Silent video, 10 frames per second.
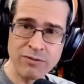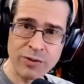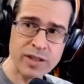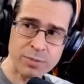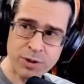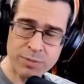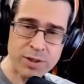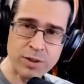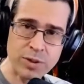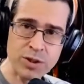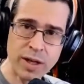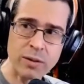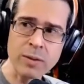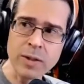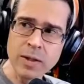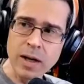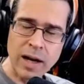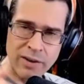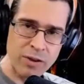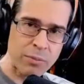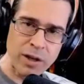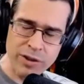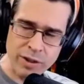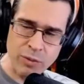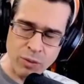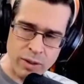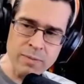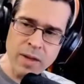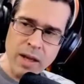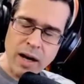free subscription to a channel every month. You get one.